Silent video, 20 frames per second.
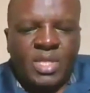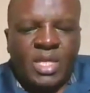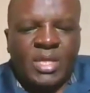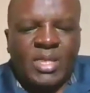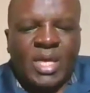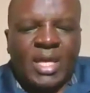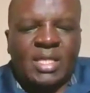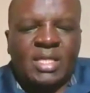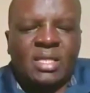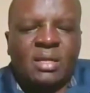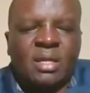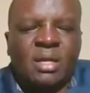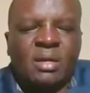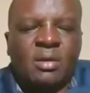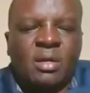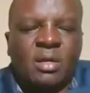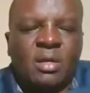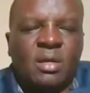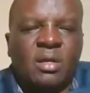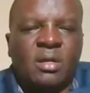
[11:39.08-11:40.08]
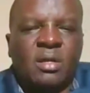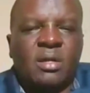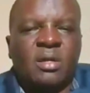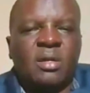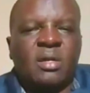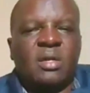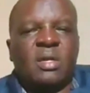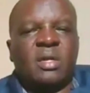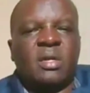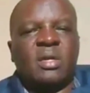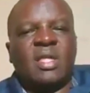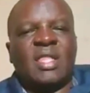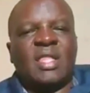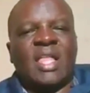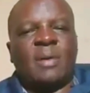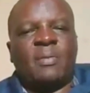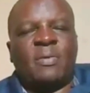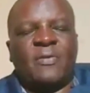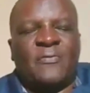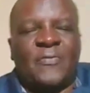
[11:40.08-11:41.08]
Then
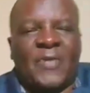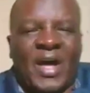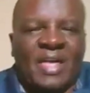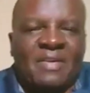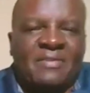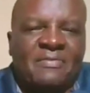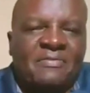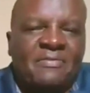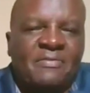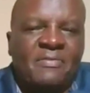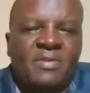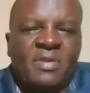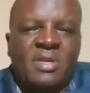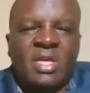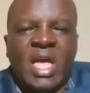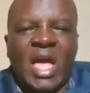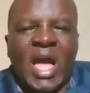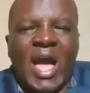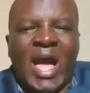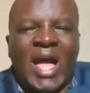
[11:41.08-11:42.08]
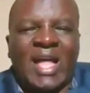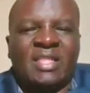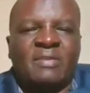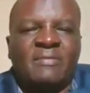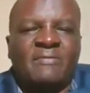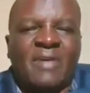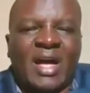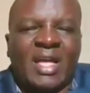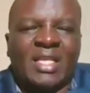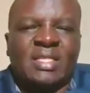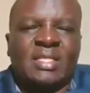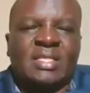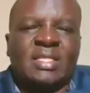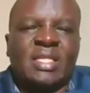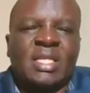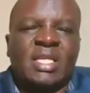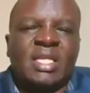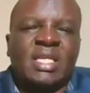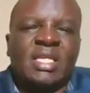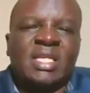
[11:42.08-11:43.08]
level 5,
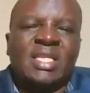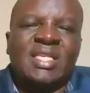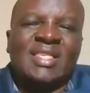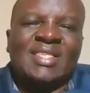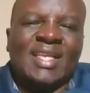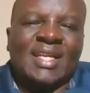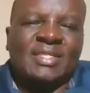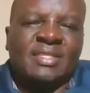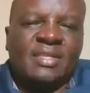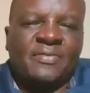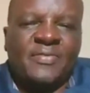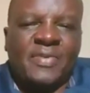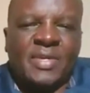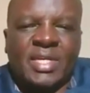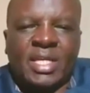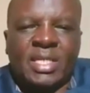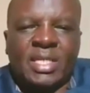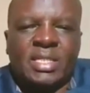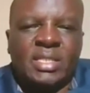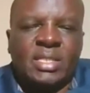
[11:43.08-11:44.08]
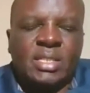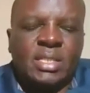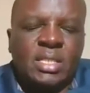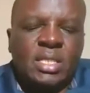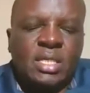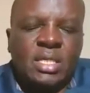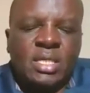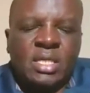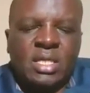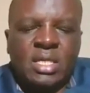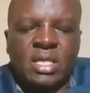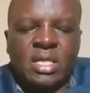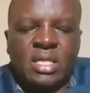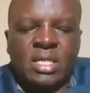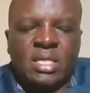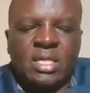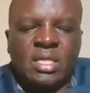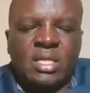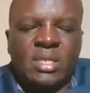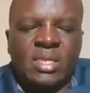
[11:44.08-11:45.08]
advanced certificate.
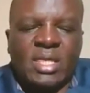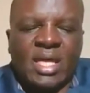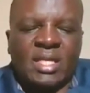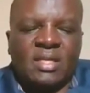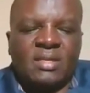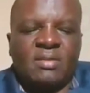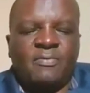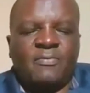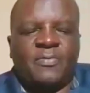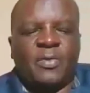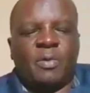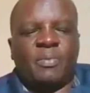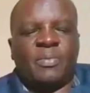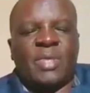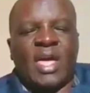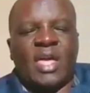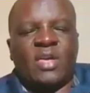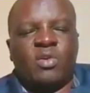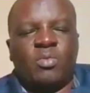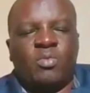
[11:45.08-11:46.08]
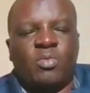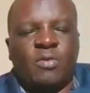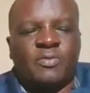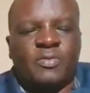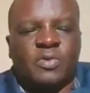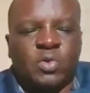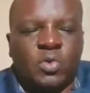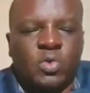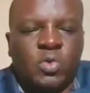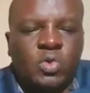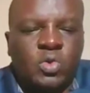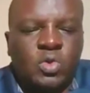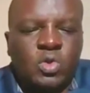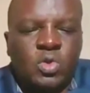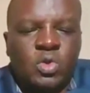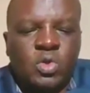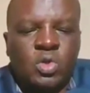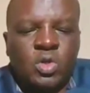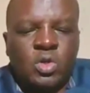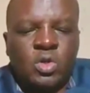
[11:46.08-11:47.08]
Then from there you move to
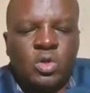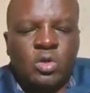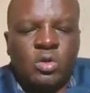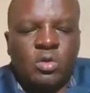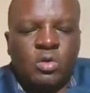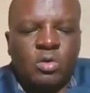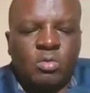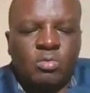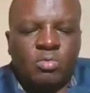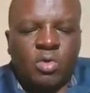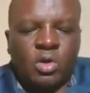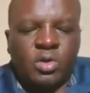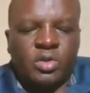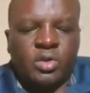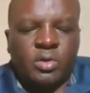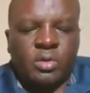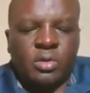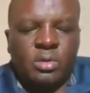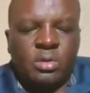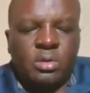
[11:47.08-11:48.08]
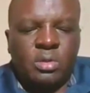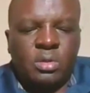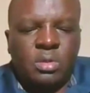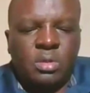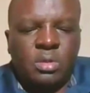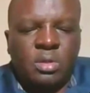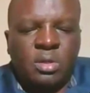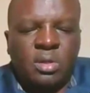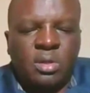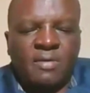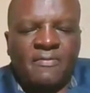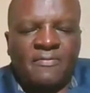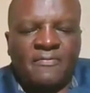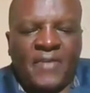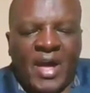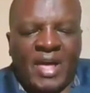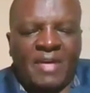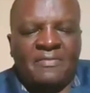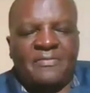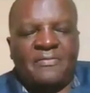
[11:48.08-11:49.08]
module
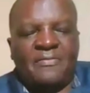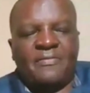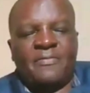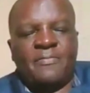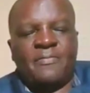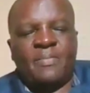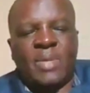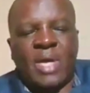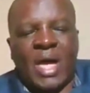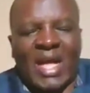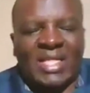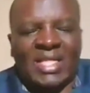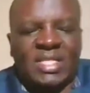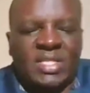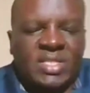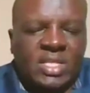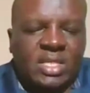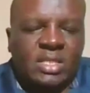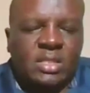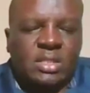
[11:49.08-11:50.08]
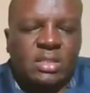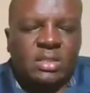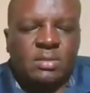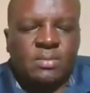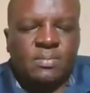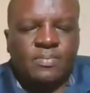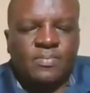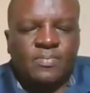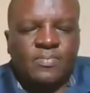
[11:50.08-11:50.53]
5 and 6.